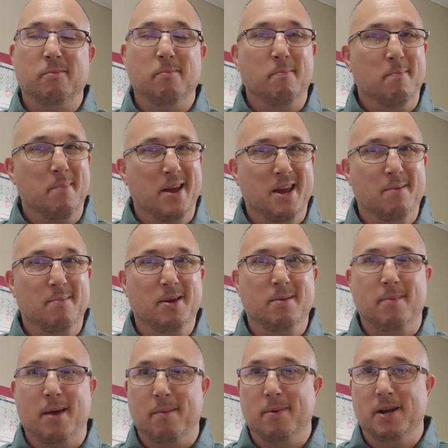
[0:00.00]
Maybe,
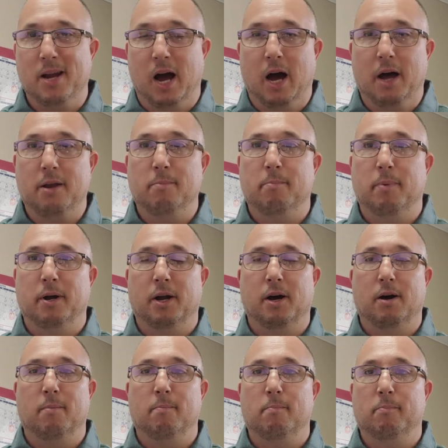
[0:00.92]
maybe not.
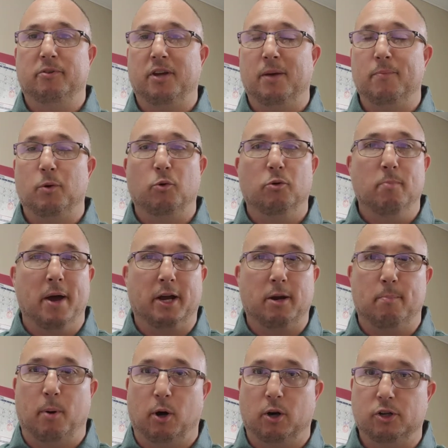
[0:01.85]
But same thing with
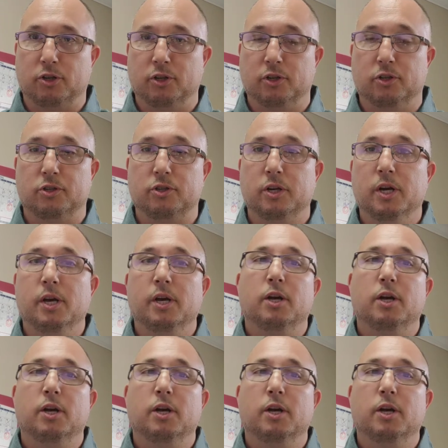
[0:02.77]
Micah Parsons.